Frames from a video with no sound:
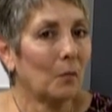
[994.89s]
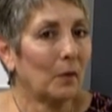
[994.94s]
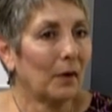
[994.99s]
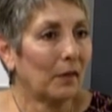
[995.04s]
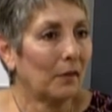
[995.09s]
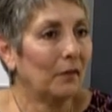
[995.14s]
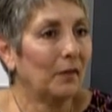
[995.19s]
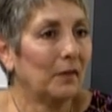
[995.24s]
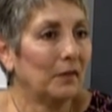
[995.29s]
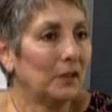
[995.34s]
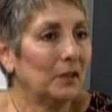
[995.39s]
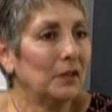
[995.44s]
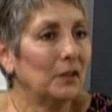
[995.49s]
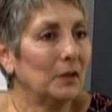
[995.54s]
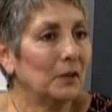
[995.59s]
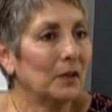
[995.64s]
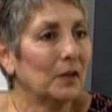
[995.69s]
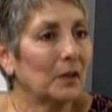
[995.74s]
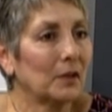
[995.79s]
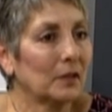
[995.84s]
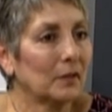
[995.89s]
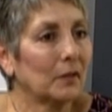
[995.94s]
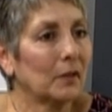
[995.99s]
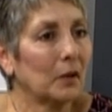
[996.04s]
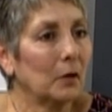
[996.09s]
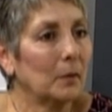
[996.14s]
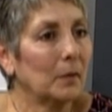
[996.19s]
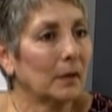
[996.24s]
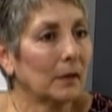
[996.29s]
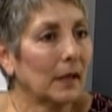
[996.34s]
with 52 years of
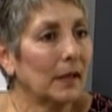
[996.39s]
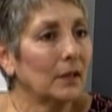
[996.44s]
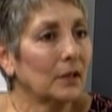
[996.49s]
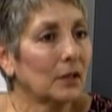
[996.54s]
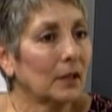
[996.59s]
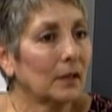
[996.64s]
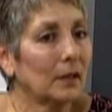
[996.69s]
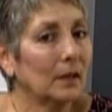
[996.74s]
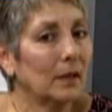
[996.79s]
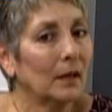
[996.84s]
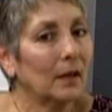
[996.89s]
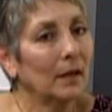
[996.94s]
accumulation